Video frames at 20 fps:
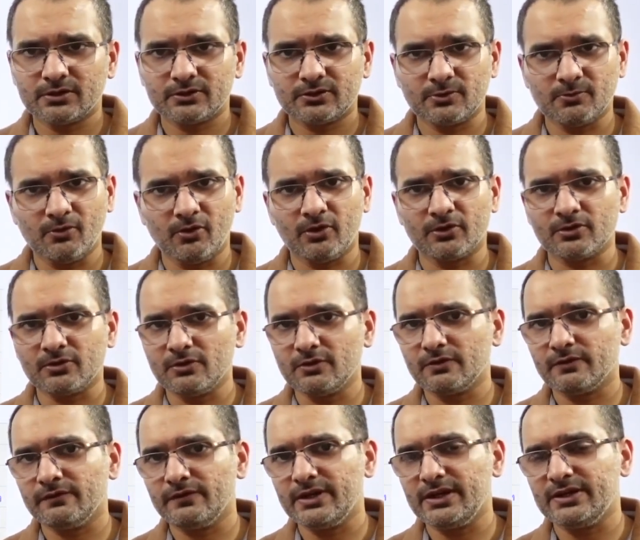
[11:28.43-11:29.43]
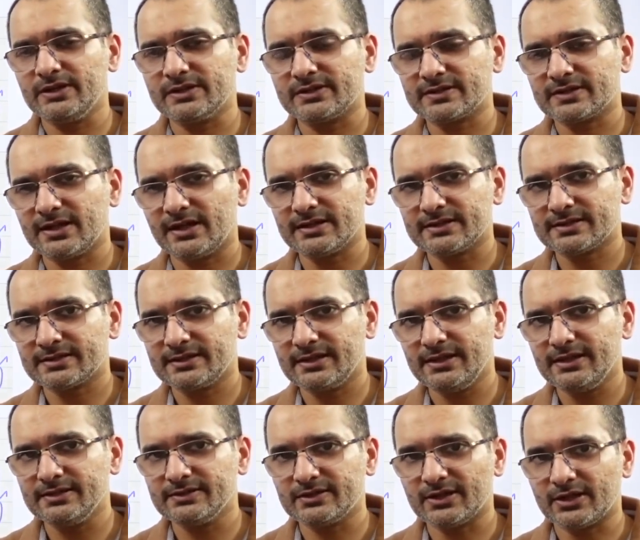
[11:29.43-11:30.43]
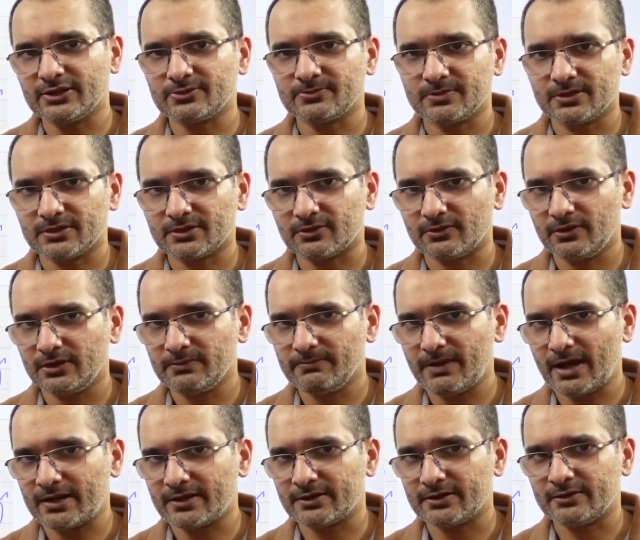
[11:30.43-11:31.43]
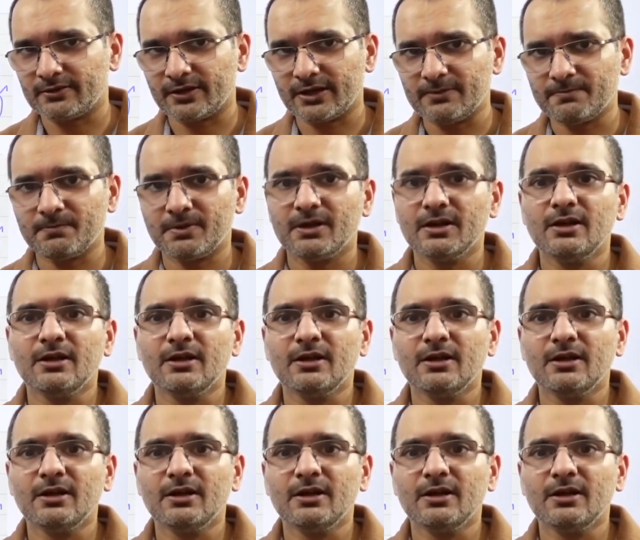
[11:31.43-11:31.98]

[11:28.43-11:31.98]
Tomorrow we discuss the judgment on marital rape